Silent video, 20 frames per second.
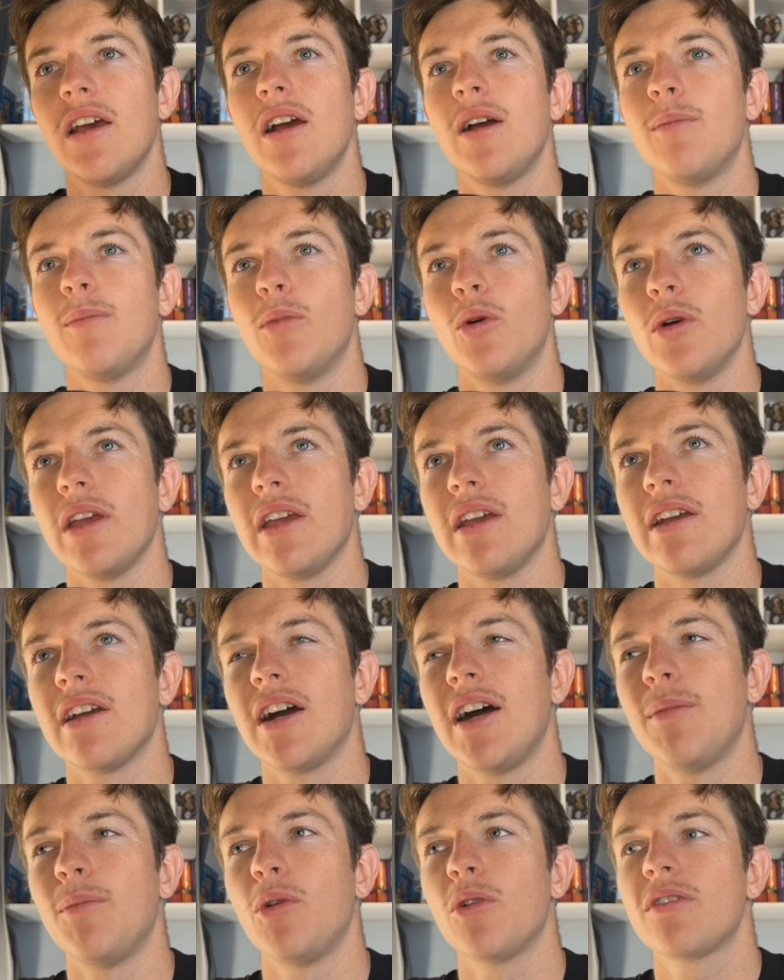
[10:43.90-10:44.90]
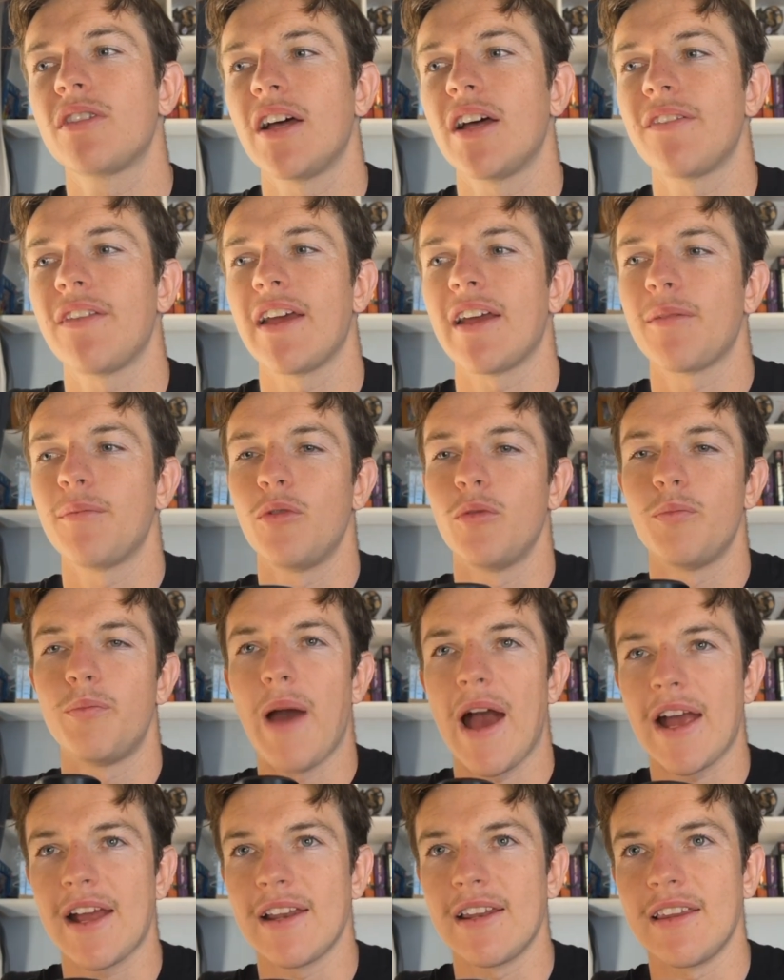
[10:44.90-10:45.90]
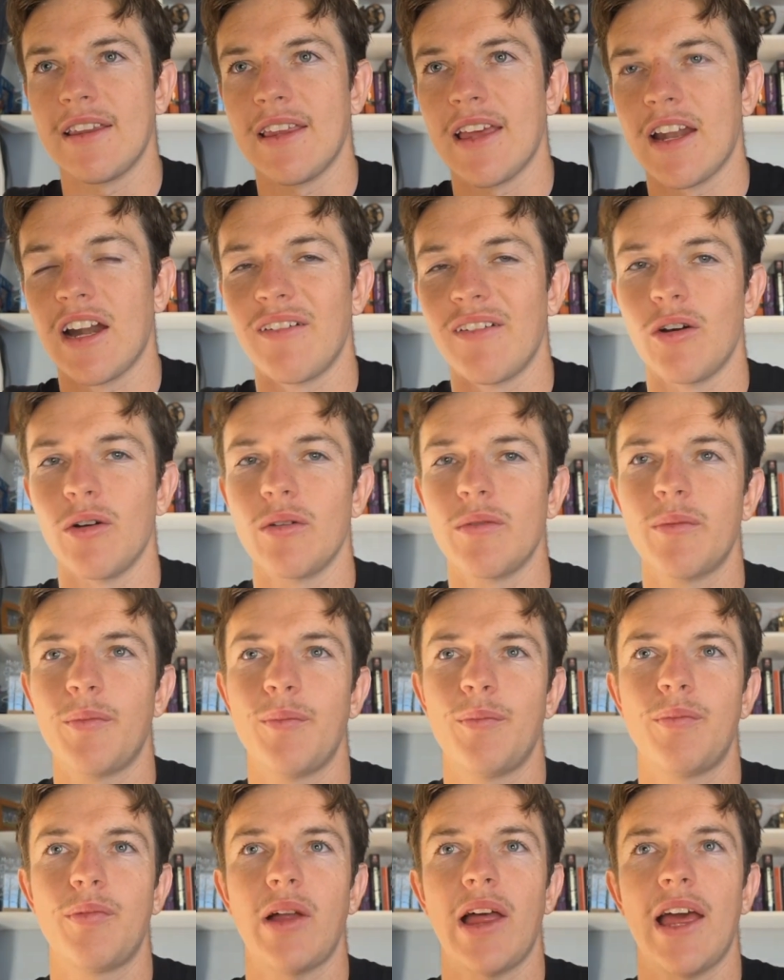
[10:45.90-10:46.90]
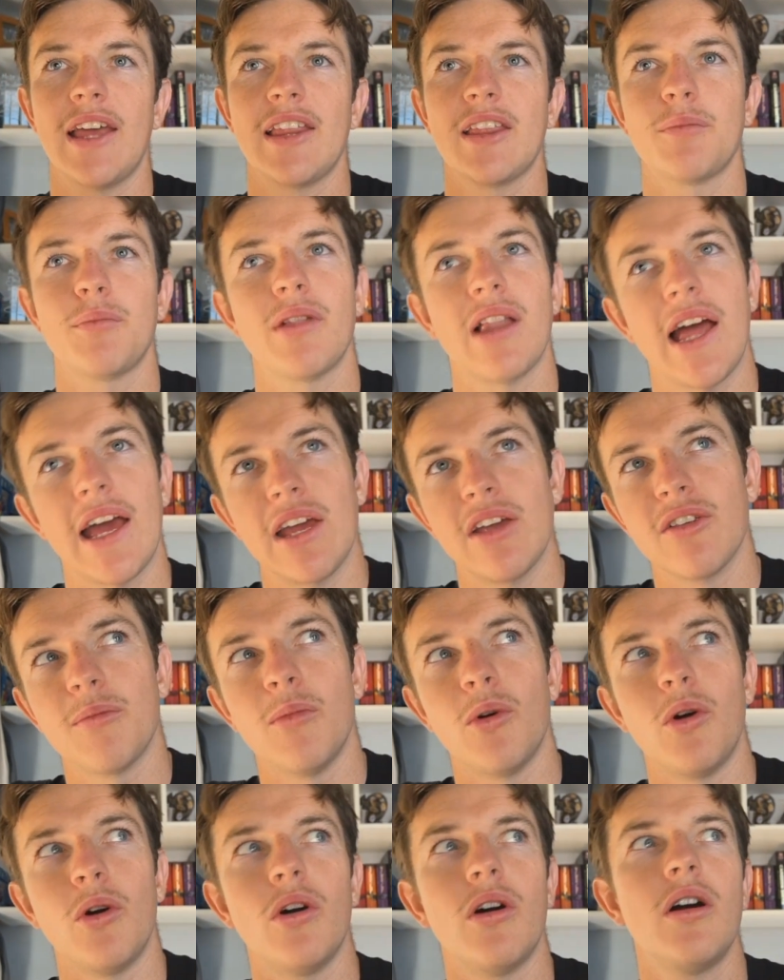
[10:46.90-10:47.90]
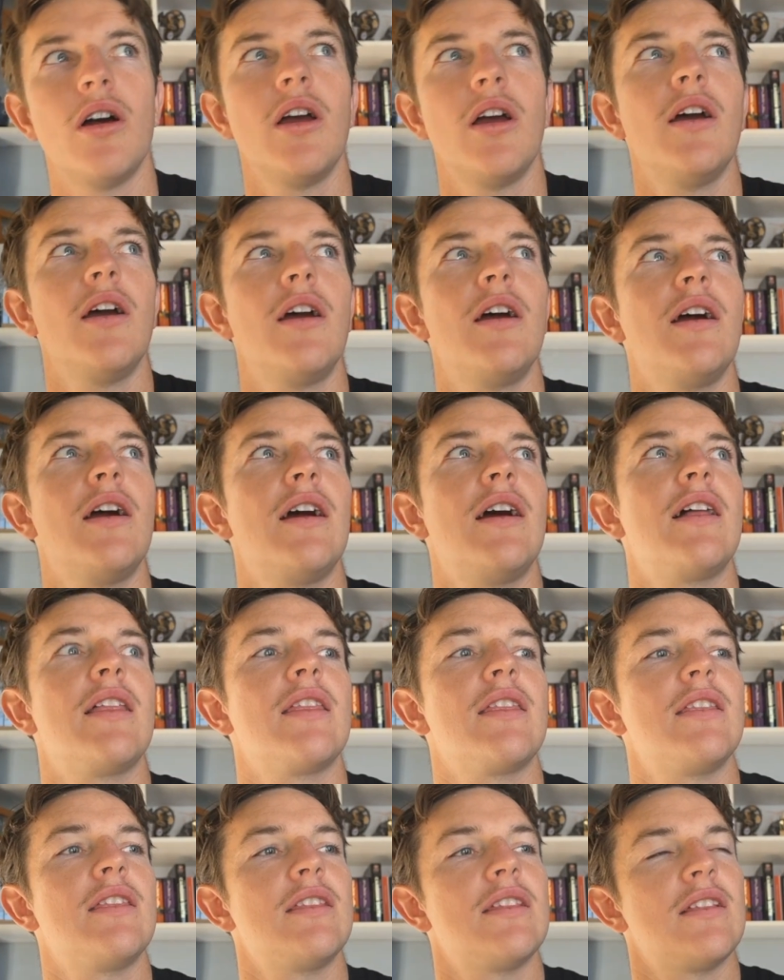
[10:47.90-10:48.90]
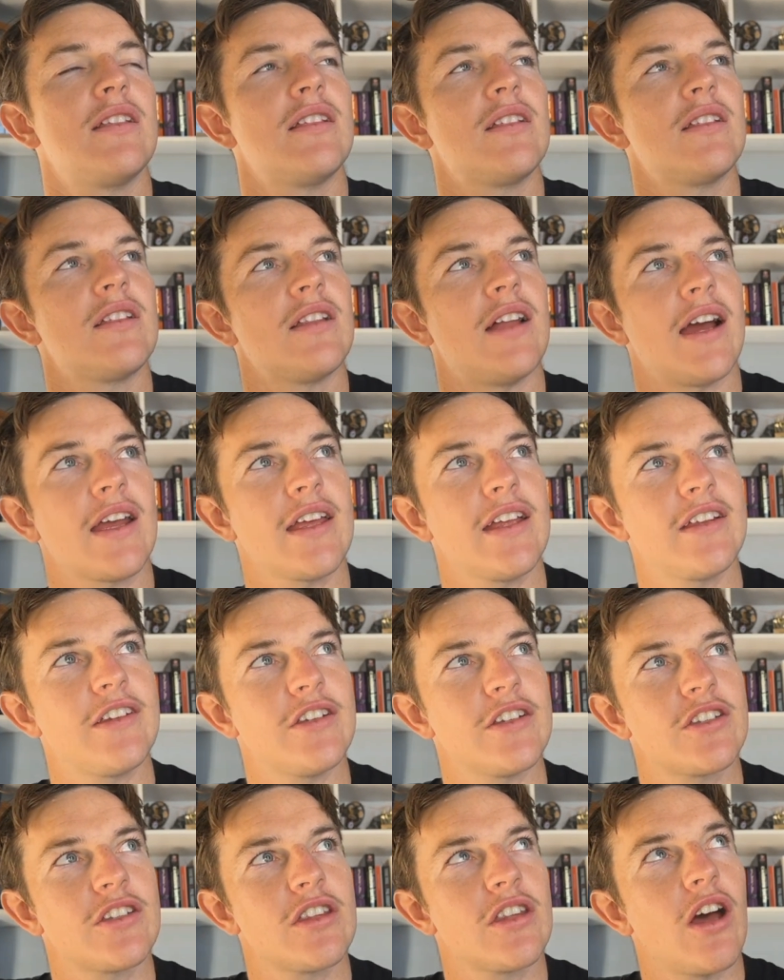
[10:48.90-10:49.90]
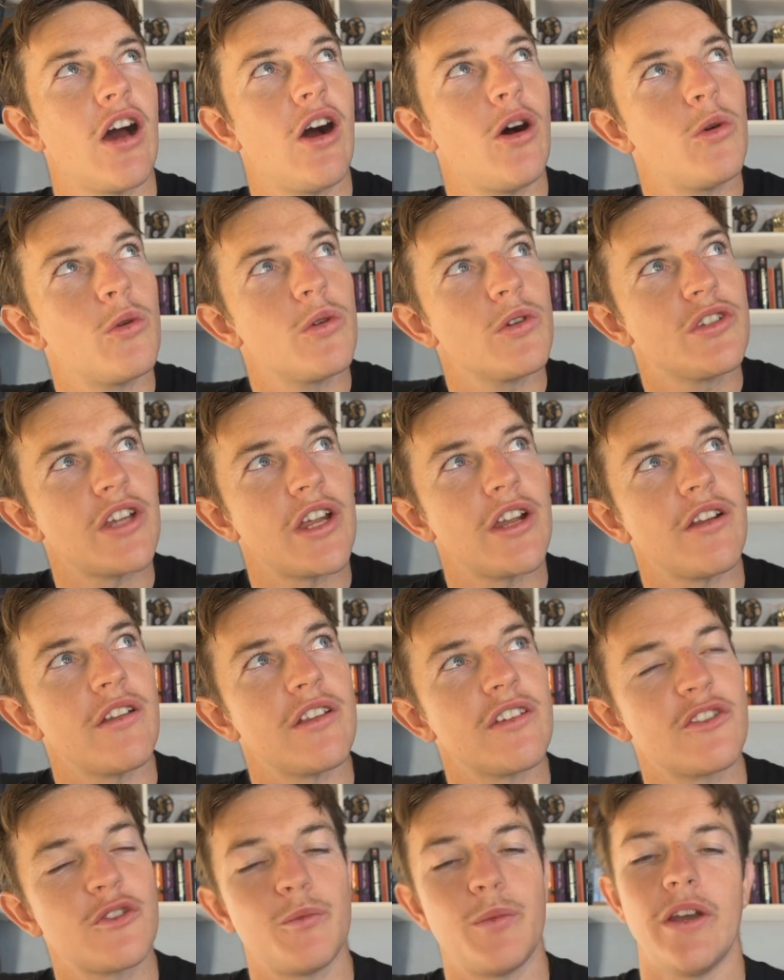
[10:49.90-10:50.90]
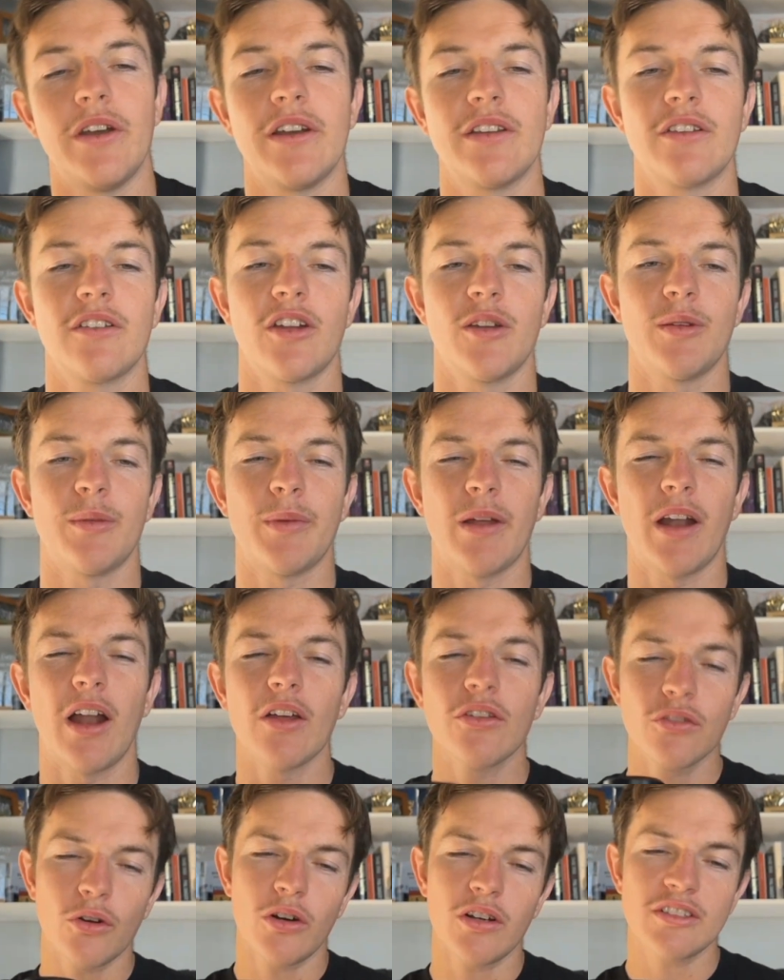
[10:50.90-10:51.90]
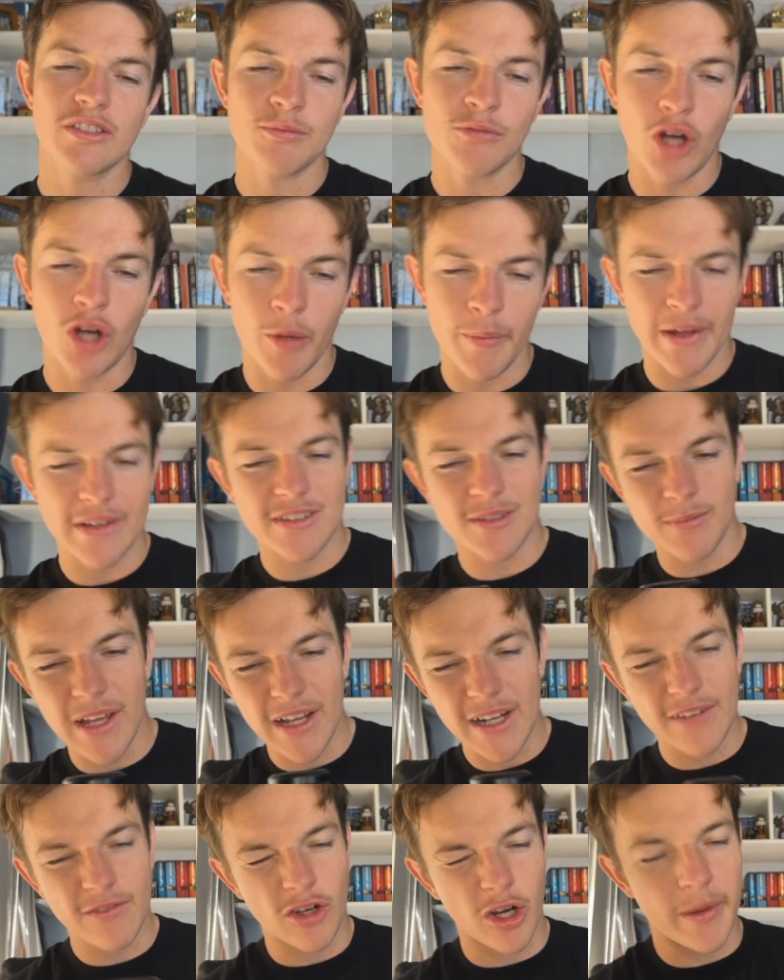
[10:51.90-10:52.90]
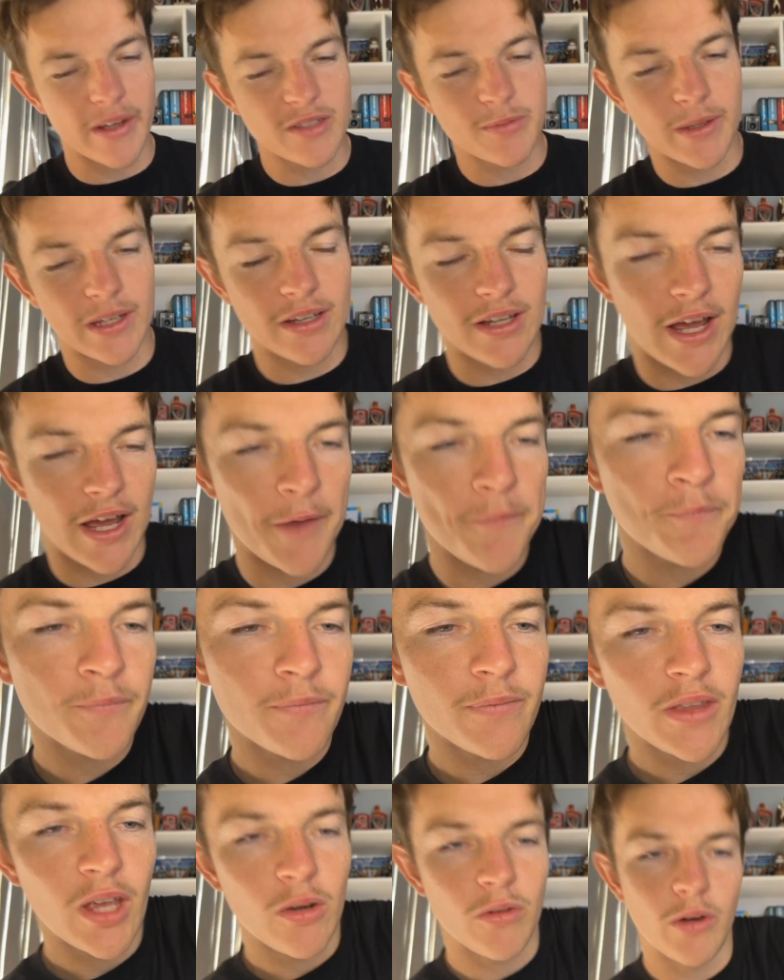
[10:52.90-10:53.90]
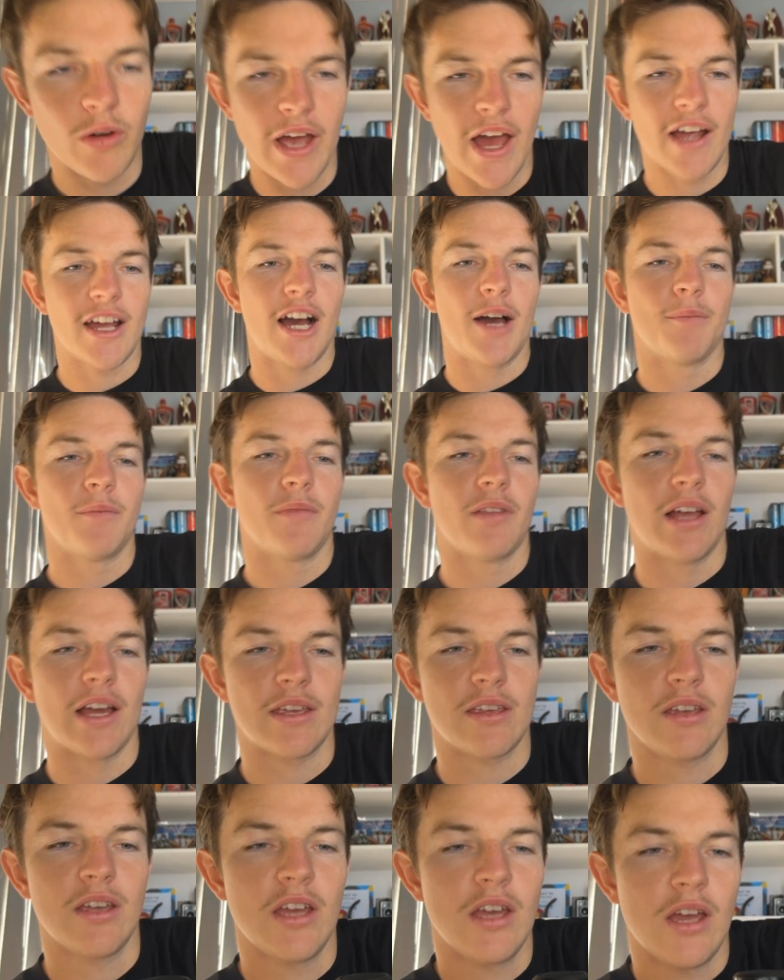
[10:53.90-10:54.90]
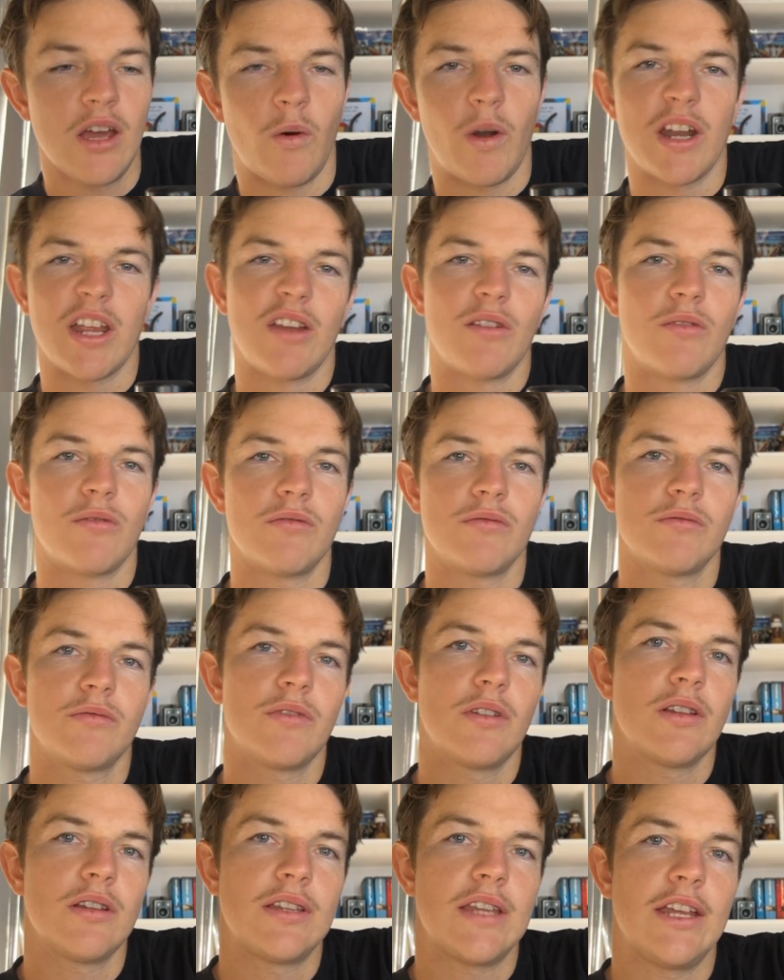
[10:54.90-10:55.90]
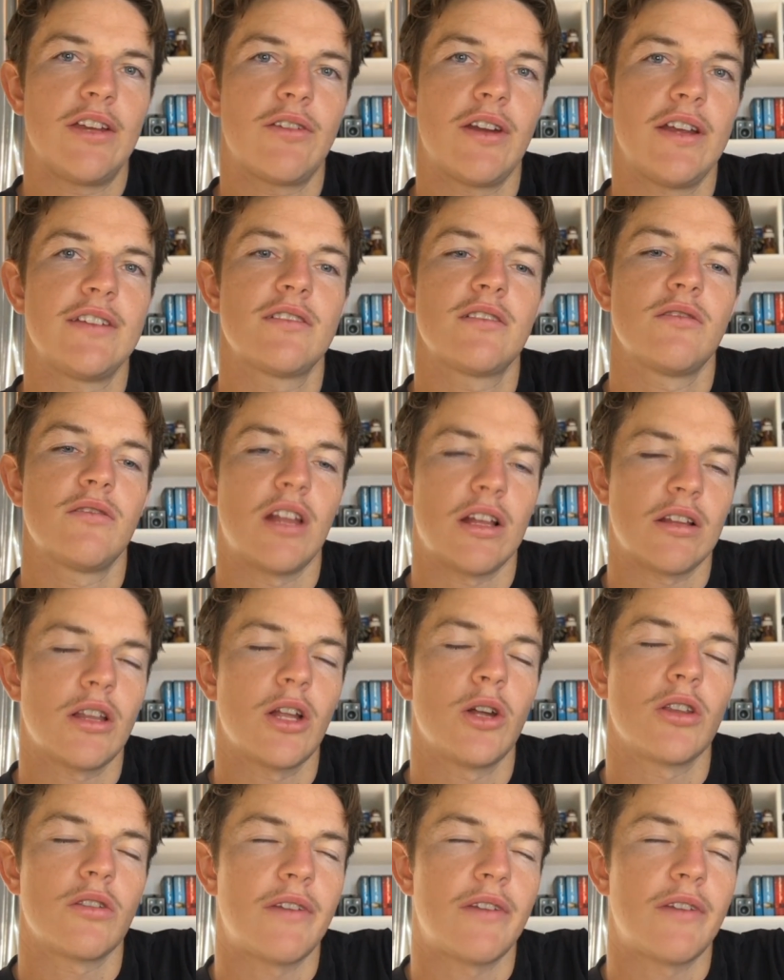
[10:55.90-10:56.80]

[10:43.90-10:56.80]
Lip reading: more income, more stuff they can put back into the NRL, paying the players more. Like, just the whole general experience is going to be better. I saw some negative comments being like, well, how come, like, why don't you lower